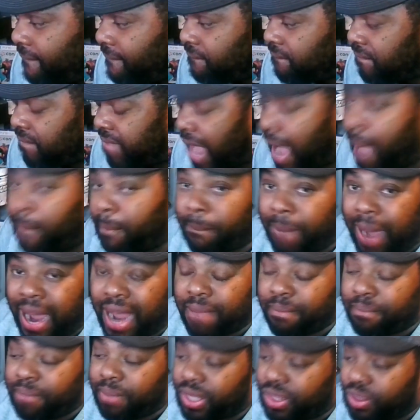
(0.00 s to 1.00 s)
that
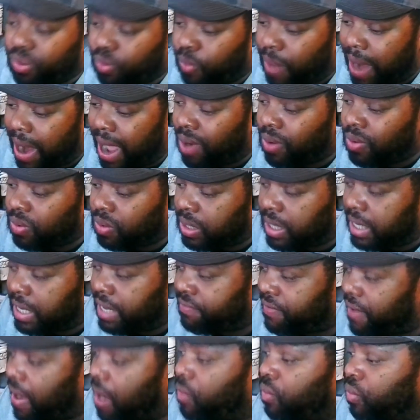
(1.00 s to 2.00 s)
might be the route
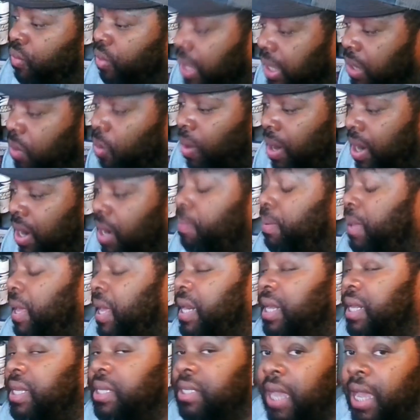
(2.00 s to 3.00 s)
if I really wanted to play
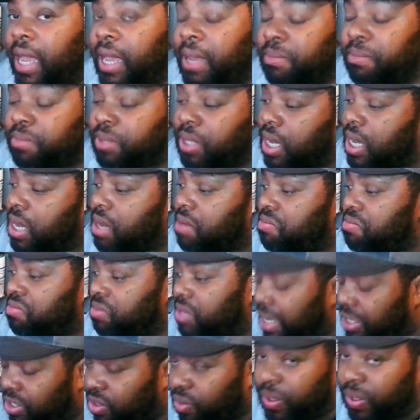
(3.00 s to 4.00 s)
these games.
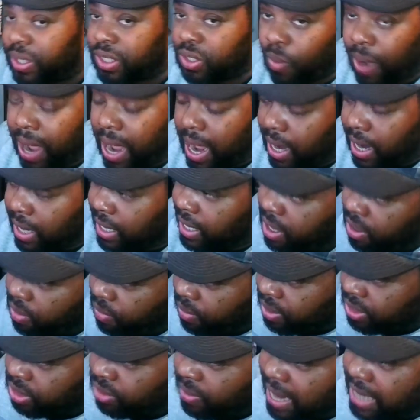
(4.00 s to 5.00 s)
That's the reason why I'll get an
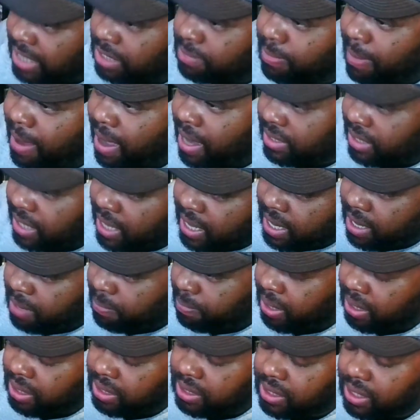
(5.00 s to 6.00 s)
original Xbox and a
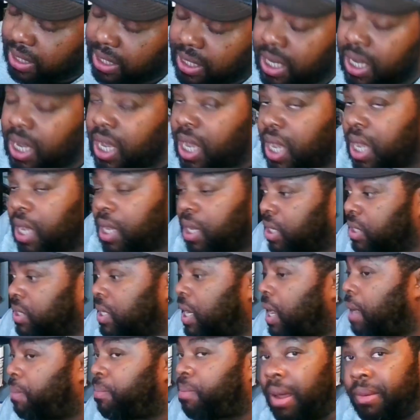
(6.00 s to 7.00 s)
PC because
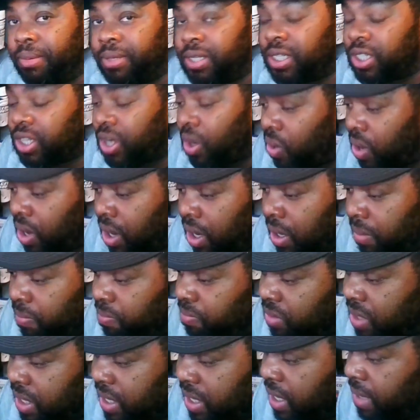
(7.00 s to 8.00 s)
I'll probably just go to
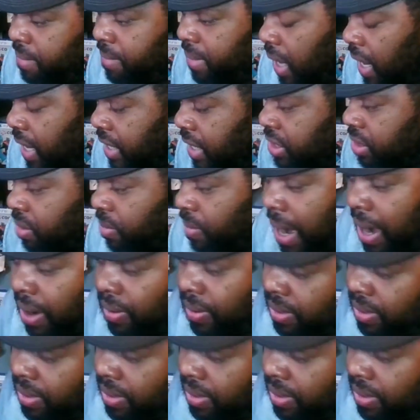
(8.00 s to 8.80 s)
the emulation route